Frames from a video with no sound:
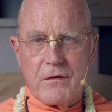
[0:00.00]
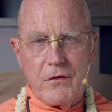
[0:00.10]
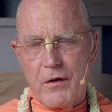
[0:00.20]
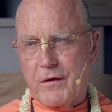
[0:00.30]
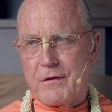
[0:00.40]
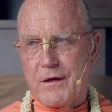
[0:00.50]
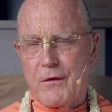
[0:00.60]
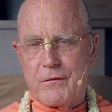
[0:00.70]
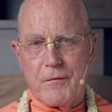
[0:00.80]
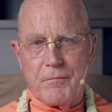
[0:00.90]
dark
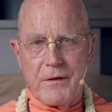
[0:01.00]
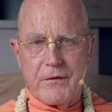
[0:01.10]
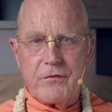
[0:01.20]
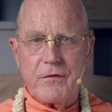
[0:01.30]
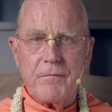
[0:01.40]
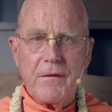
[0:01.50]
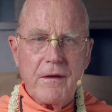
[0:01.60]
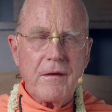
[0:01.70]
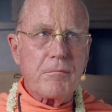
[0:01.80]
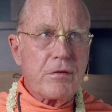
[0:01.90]
cloud complexion,
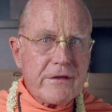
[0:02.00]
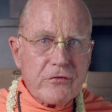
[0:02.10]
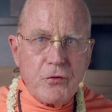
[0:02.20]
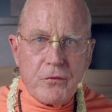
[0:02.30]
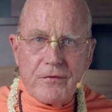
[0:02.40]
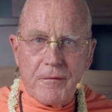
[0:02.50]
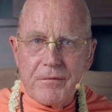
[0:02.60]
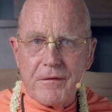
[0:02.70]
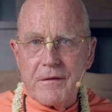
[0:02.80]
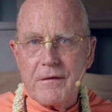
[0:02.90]
please do
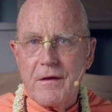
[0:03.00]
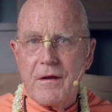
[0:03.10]
something.